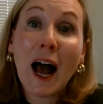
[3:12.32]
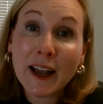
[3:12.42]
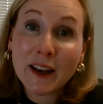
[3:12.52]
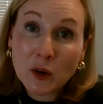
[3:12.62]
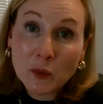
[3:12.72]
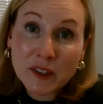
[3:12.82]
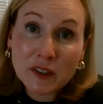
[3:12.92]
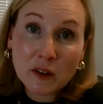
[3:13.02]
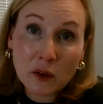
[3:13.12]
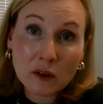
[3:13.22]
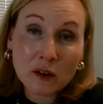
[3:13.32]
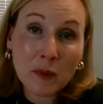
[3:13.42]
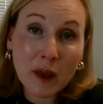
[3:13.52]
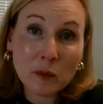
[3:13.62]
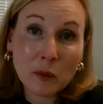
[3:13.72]
higher risk clonal
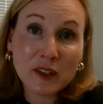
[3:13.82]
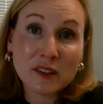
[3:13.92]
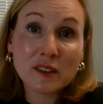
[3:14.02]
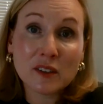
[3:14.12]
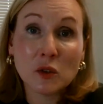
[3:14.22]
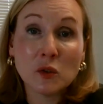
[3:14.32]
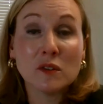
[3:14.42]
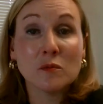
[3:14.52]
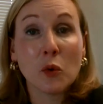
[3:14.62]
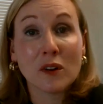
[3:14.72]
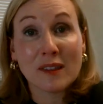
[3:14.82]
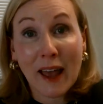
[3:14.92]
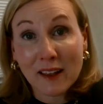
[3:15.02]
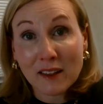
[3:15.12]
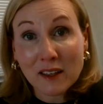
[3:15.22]
hematopoiesis and who's more
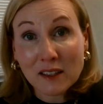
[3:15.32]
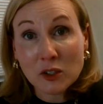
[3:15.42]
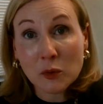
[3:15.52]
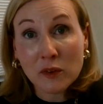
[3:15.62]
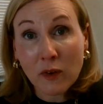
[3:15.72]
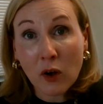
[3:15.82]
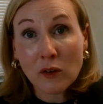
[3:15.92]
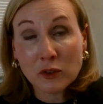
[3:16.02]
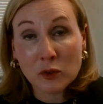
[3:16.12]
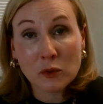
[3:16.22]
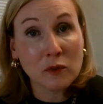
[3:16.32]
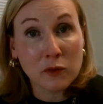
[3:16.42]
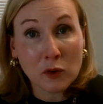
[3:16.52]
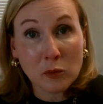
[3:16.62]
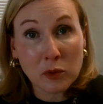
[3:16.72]
likely to evolve to a
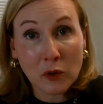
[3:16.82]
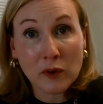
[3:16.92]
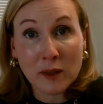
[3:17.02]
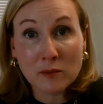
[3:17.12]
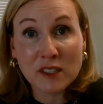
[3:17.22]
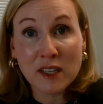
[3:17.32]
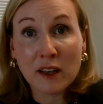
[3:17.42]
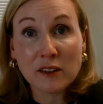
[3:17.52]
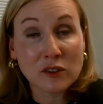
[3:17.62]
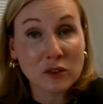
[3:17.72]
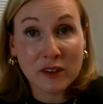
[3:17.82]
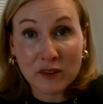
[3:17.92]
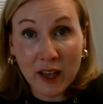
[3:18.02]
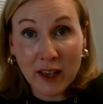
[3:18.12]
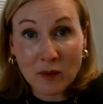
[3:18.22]
full-blown MDS or
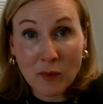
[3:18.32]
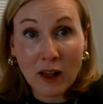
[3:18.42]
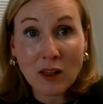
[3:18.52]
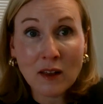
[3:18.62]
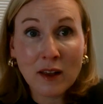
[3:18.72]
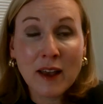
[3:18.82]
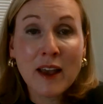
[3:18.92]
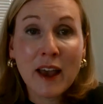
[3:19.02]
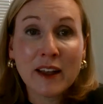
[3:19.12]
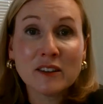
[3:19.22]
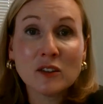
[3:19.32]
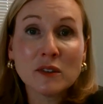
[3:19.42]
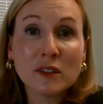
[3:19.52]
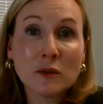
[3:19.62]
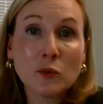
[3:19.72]
even AML. And so
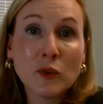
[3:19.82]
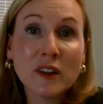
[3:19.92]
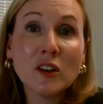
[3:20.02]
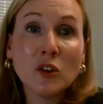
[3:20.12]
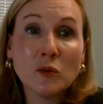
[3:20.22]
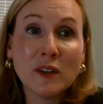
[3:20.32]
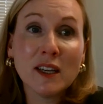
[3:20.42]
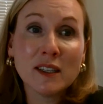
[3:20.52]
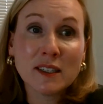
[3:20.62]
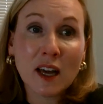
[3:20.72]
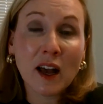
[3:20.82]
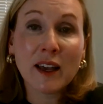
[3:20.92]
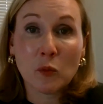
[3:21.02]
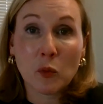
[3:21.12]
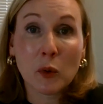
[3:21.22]
it's a really unique
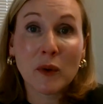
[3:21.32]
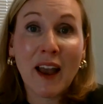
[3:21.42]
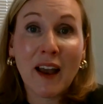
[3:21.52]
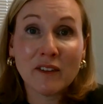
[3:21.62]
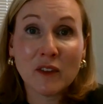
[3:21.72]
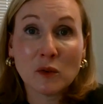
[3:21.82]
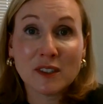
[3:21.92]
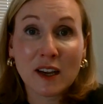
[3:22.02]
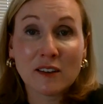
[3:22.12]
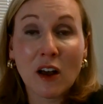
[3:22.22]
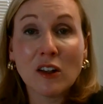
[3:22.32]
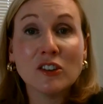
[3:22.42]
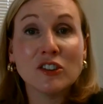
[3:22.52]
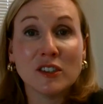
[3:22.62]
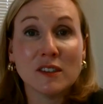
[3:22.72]
time where we have those
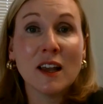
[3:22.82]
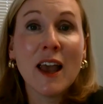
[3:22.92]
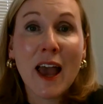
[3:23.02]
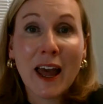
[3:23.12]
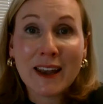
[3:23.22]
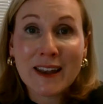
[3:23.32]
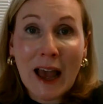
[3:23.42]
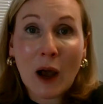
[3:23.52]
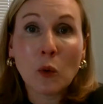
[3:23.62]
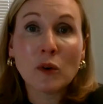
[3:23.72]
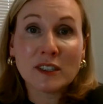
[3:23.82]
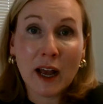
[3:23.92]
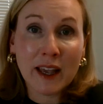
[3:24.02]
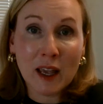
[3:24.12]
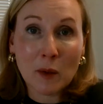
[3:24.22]
technologies, and now we're
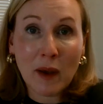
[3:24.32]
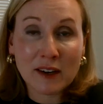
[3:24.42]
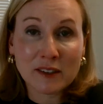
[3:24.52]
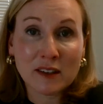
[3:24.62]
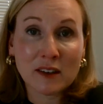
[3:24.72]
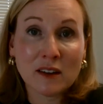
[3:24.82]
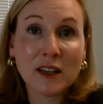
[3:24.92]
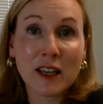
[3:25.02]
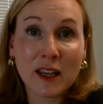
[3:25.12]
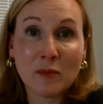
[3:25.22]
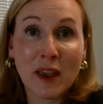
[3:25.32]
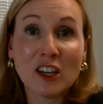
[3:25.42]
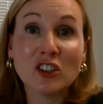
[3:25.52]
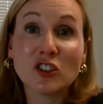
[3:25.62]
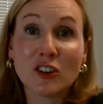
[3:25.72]
tying it back to the clinic and
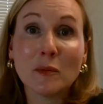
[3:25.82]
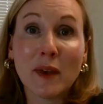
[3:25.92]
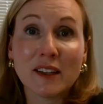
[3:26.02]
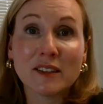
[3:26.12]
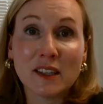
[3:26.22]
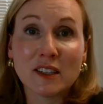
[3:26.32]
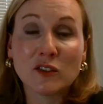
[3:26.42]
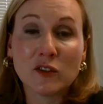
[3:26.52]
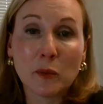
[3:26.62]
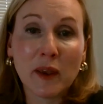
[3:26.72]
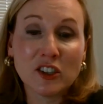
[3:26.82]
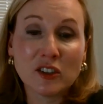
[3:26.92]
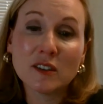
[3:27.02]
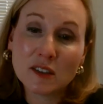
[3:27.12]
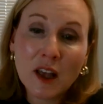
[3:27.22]
making sure it makes sense for
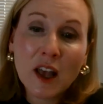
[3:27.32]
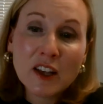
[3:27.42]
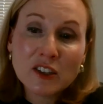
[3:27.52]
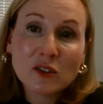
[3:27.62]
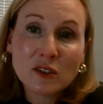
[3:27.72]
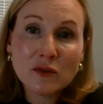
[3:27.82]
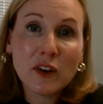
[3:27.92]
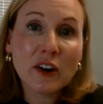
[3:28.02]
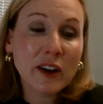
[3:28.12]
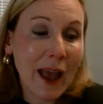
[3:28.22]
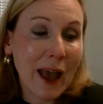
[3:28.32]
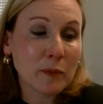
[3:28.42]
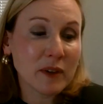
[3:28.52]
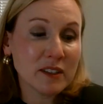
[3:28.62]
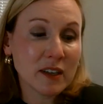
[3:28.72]
patients. So it's a very
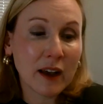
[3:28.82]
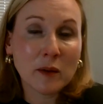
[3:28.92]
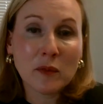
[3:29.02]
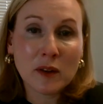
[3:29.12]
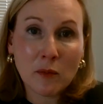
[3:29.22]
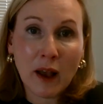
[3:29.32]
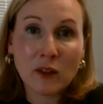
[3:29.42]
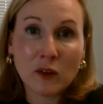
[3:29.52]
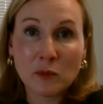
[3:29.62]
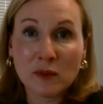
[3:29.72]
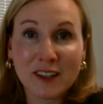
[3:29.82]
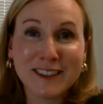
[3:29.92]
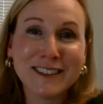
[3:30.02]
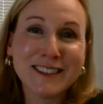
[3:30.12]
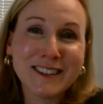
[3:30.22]
happy time in myeloid
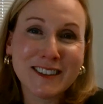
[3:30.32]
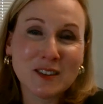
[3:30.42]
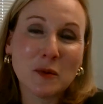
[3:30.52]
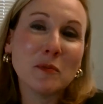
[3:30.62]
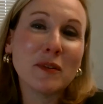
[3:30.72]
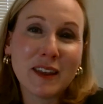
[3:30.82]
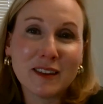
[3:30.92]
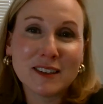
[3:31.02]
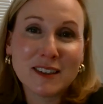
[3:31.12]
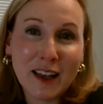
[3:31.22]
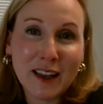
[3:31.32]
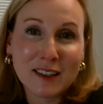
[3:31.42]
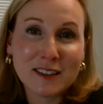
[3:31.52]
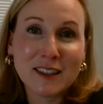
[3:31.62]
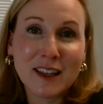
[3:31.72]
malignancies as we blend the
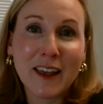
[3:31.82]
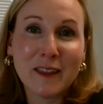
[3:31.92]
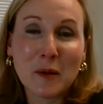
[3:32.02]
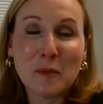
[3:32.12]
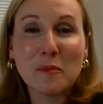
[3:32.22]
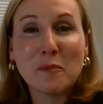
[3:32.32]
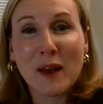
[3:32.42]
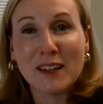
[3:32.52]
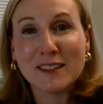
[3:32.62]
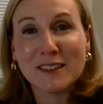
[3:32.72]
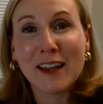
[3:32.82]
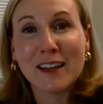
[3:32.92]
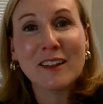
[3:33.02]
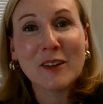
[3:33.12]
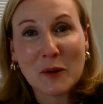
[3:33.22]
science and the
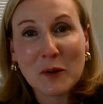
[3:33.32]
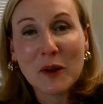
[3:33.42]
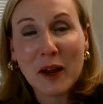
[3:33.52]
bedside clinical